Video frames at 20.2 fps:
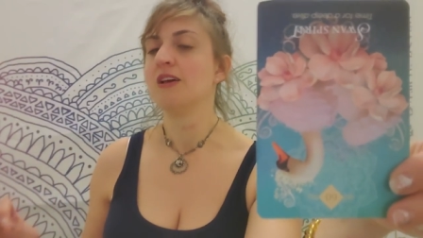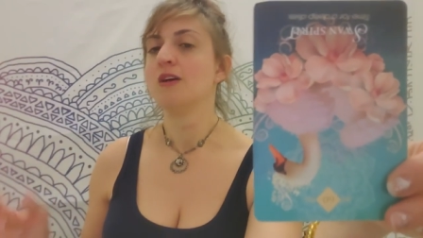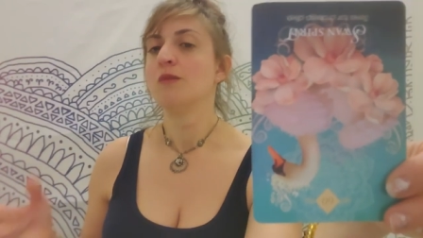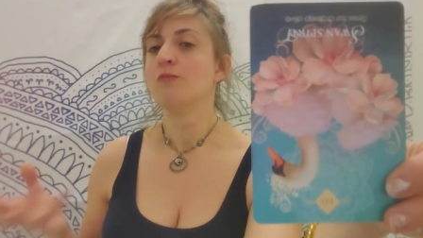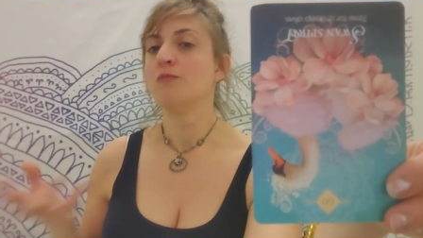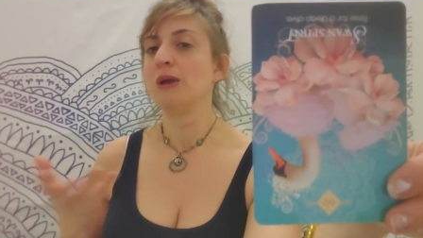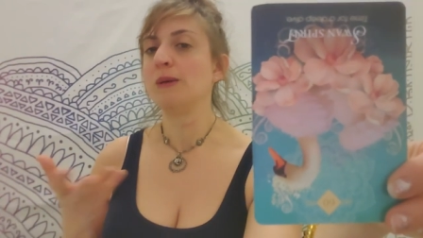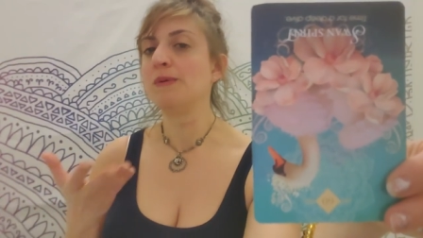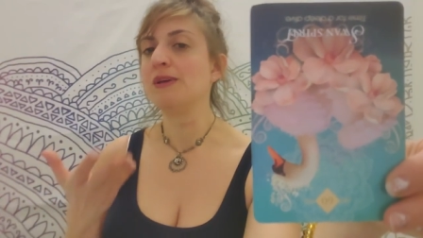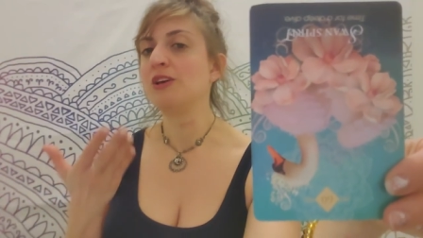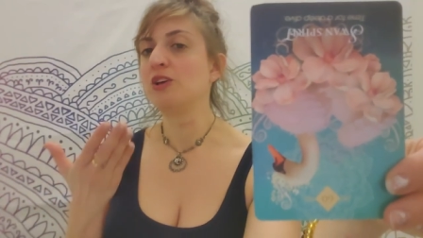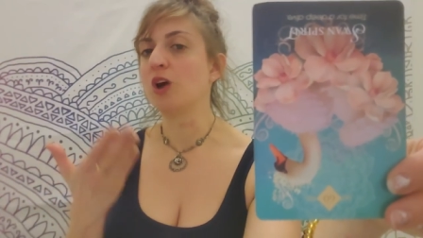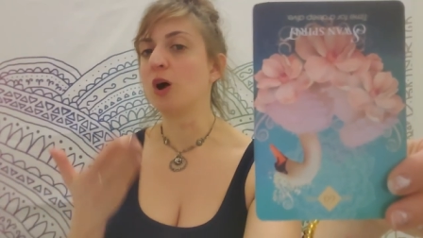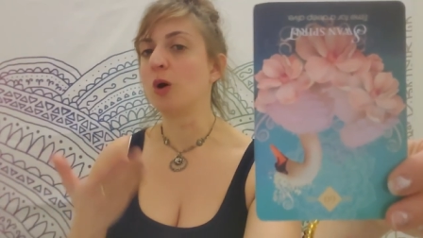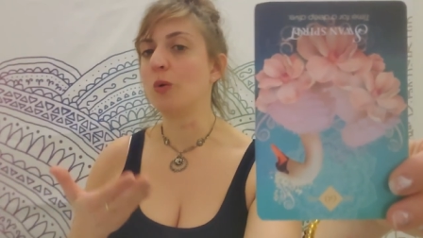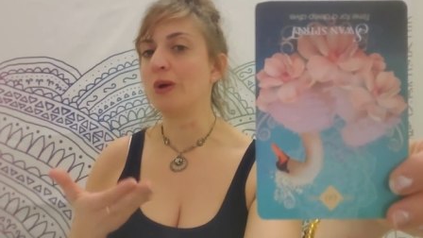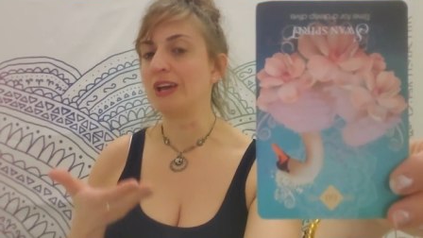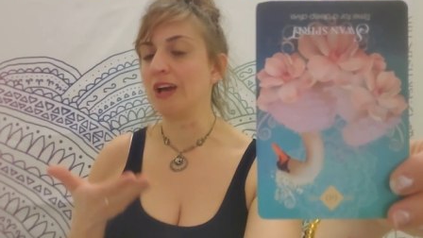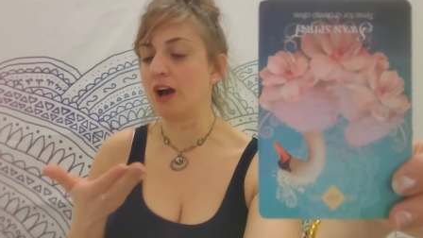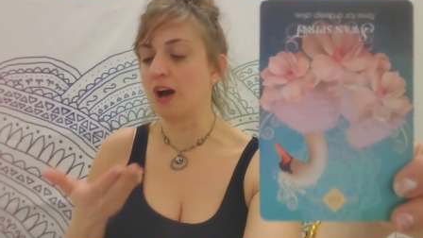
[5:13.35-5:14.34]
maybe
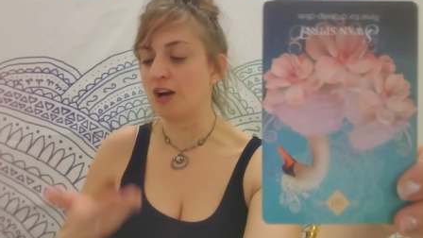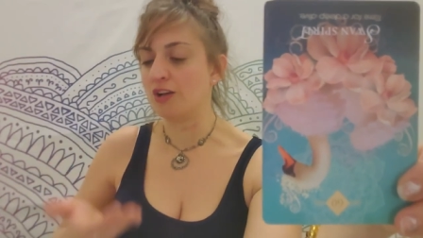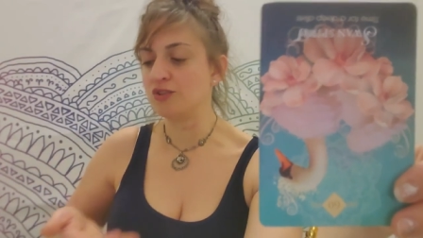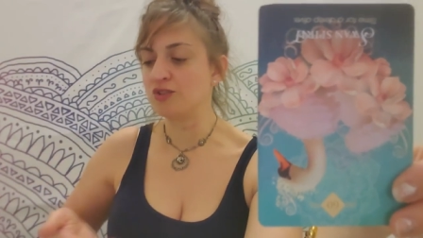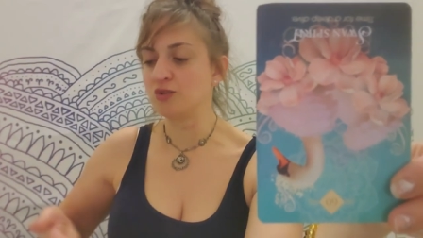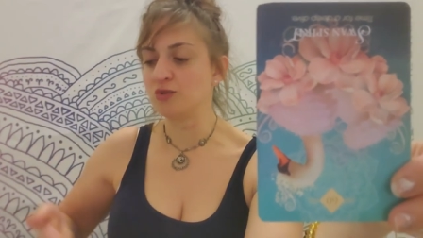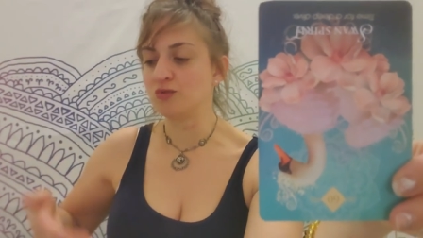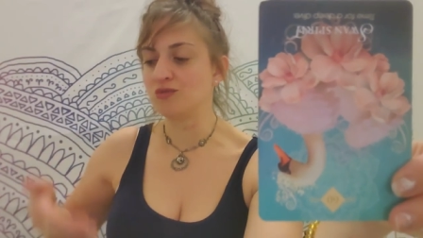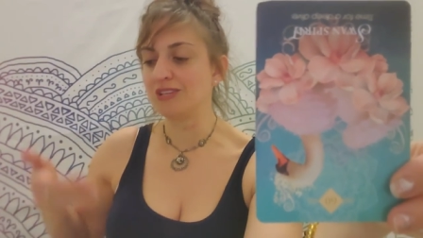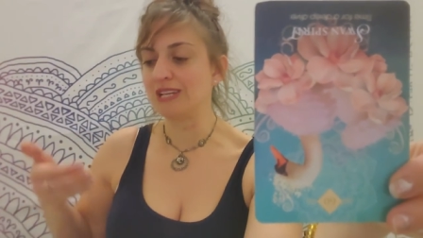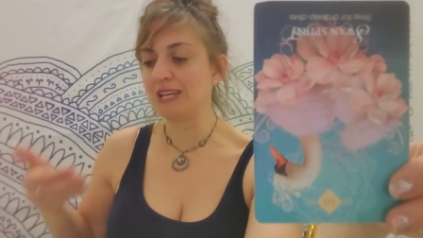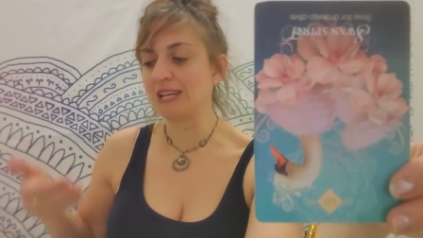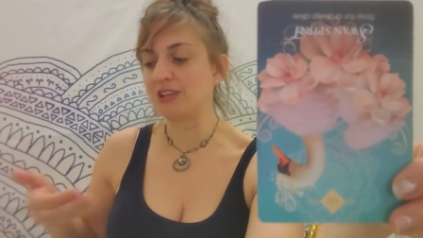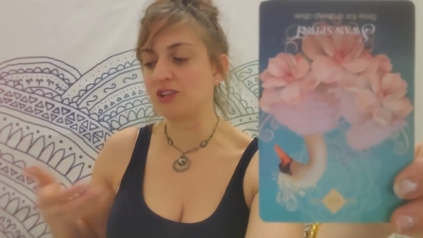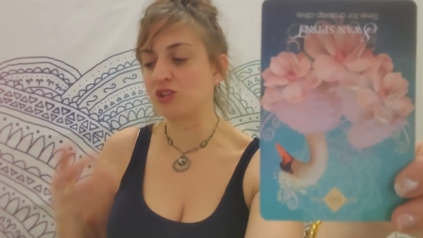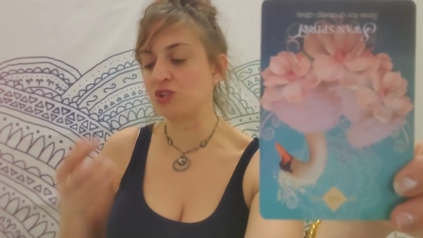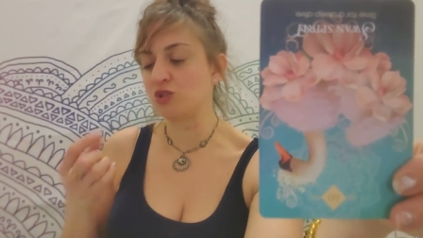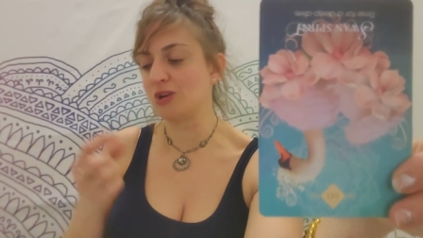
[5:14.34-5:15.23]
going underneath,